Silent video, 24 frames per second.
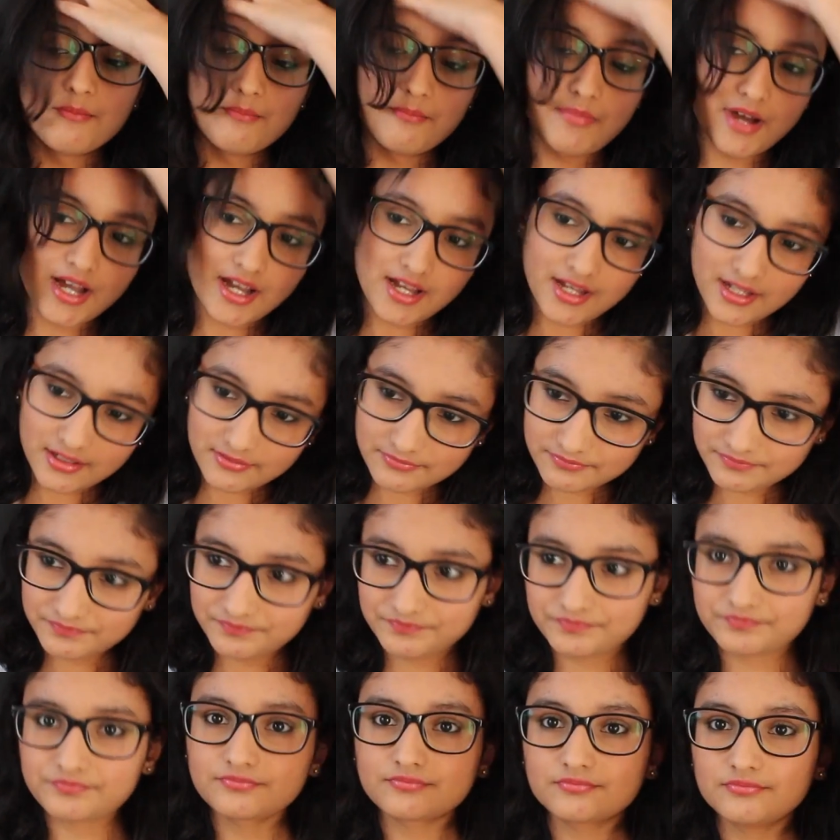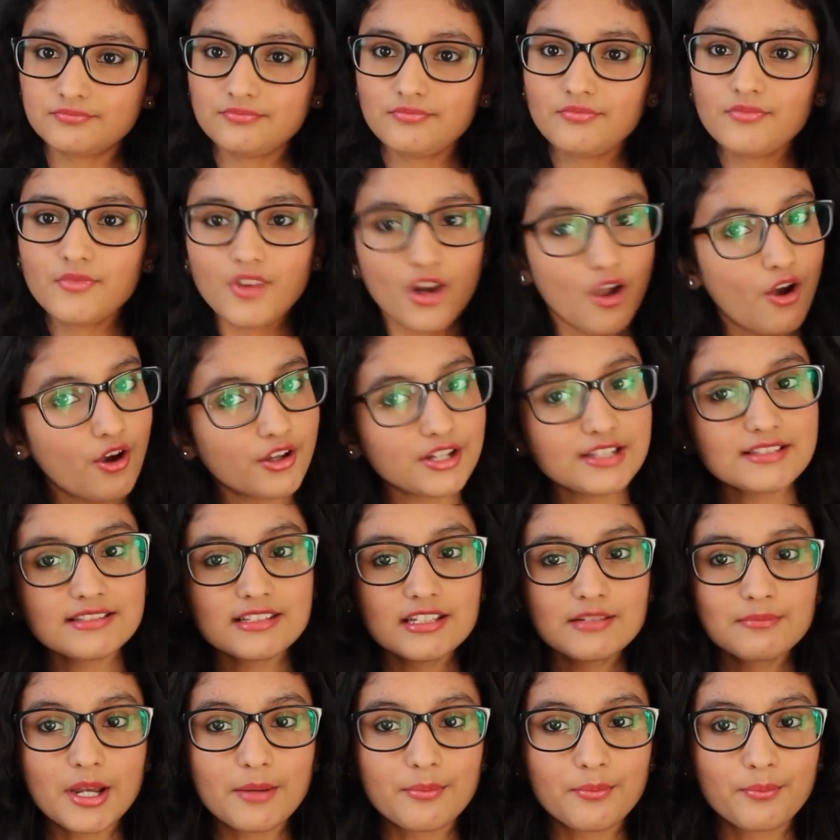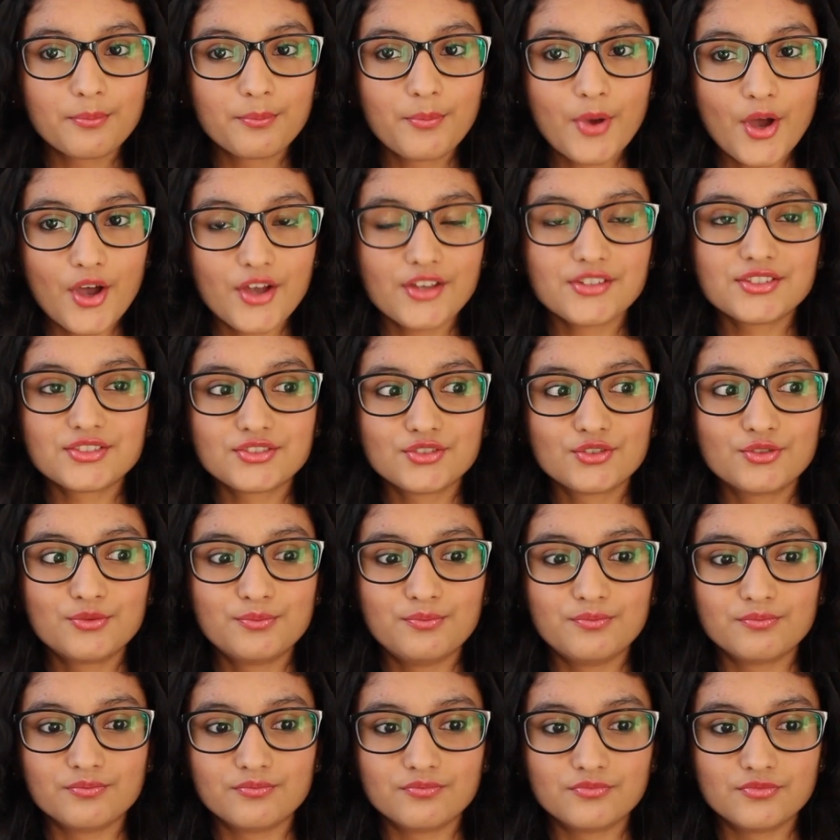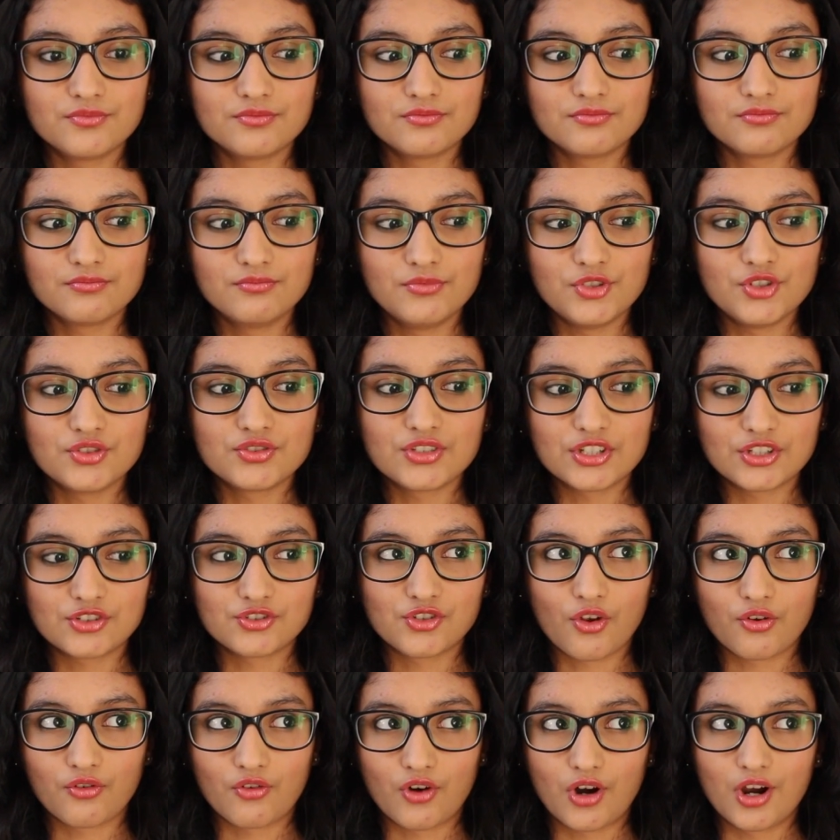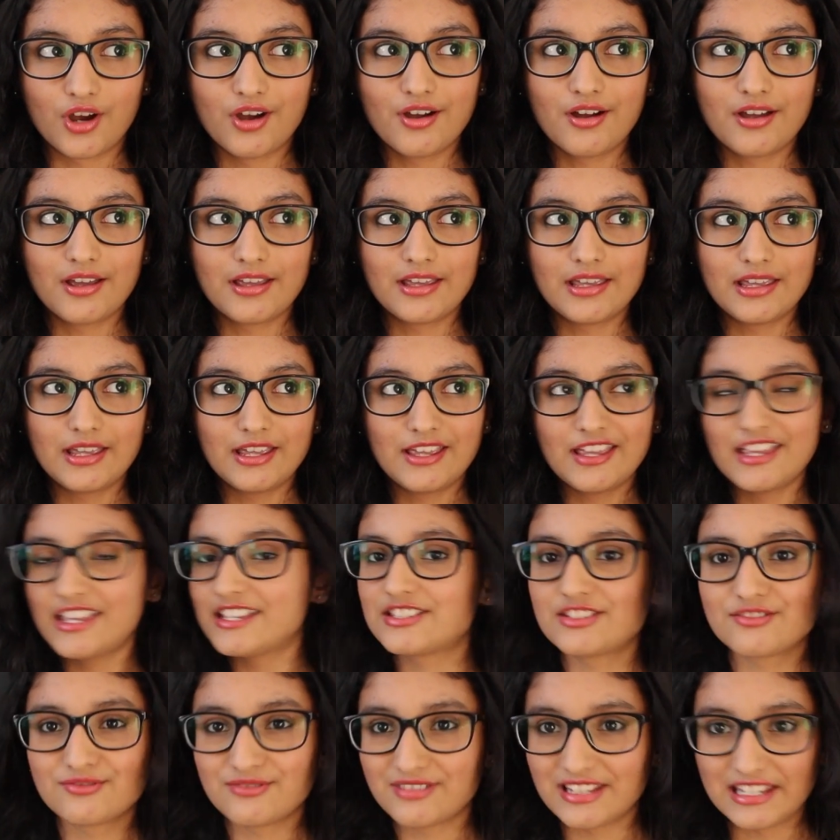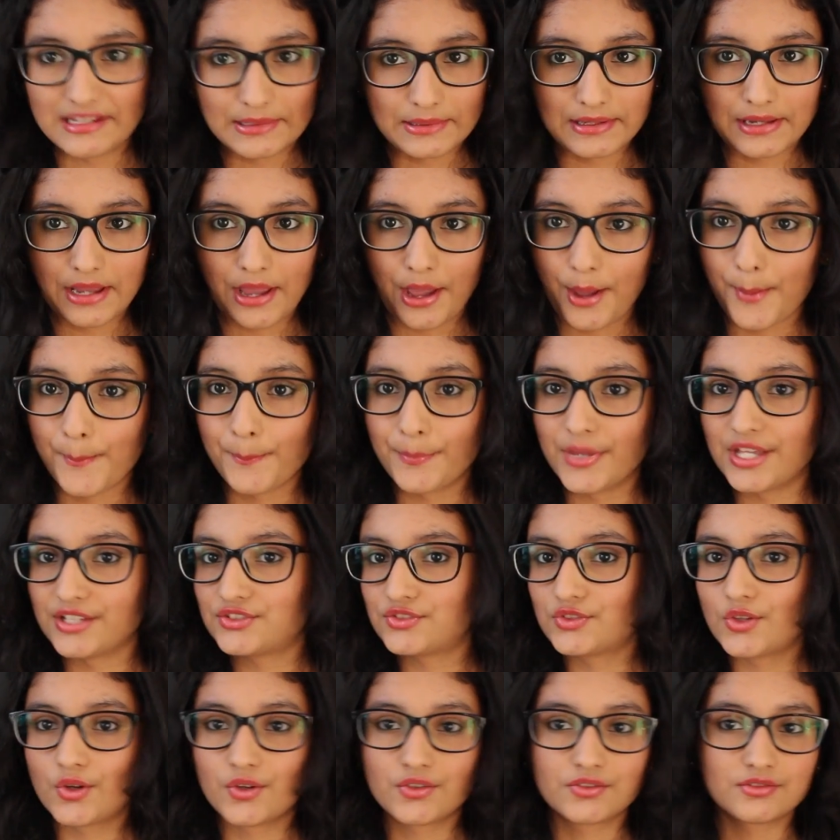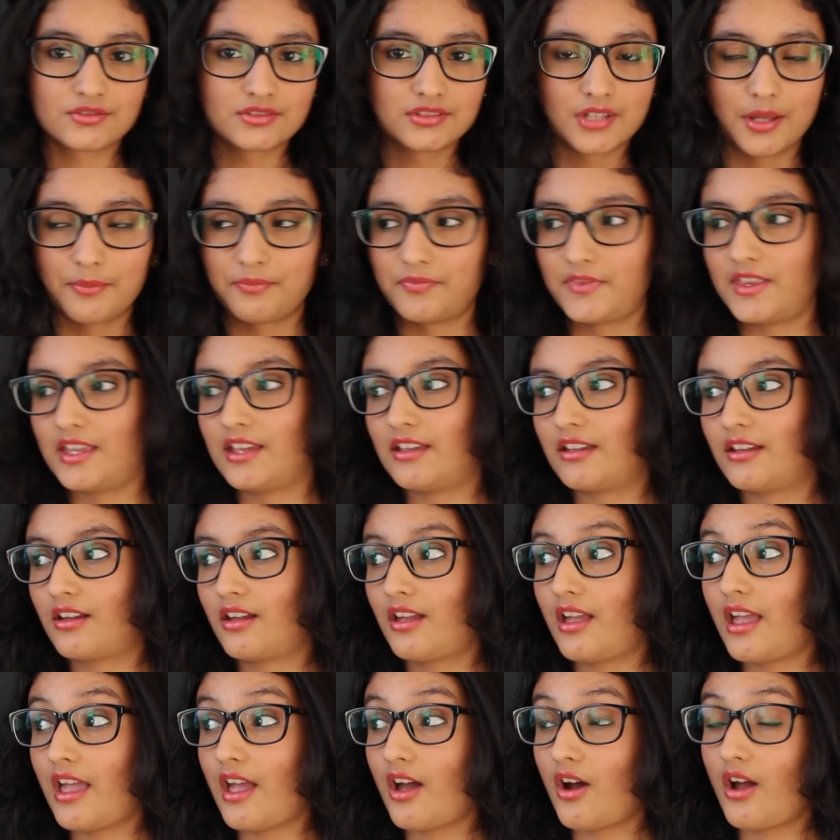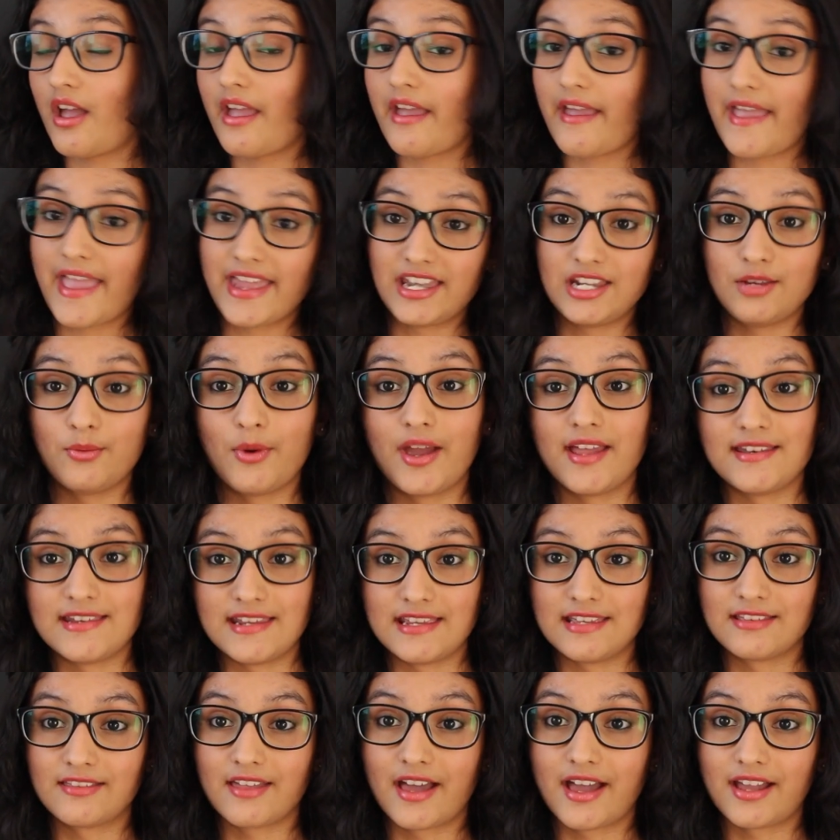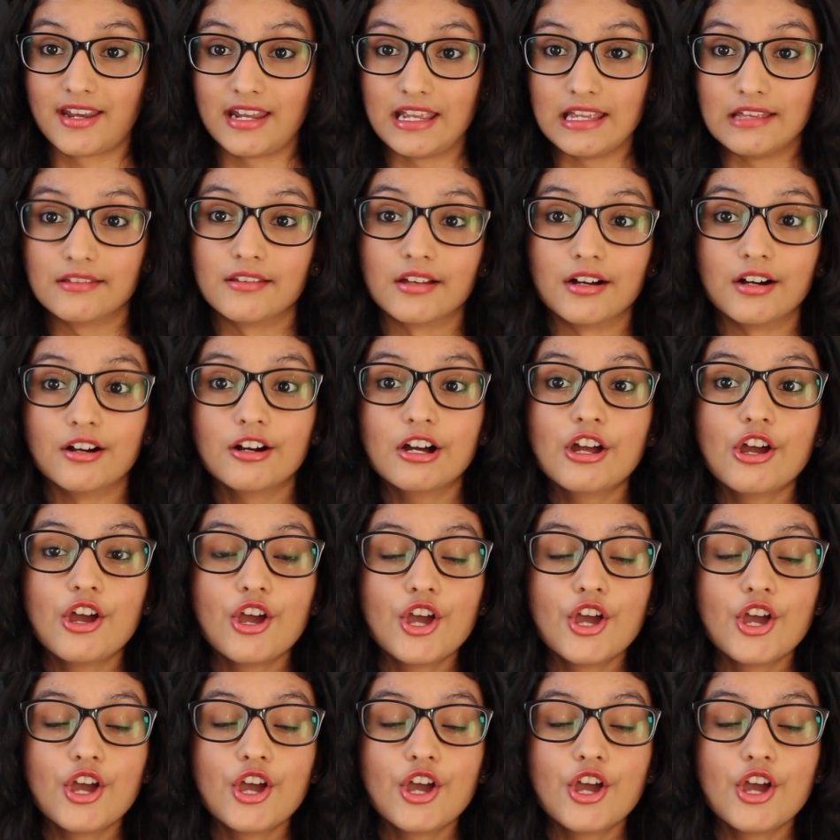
But honestly, my personal music genre isn't EDM. It's not something anywhere near that either.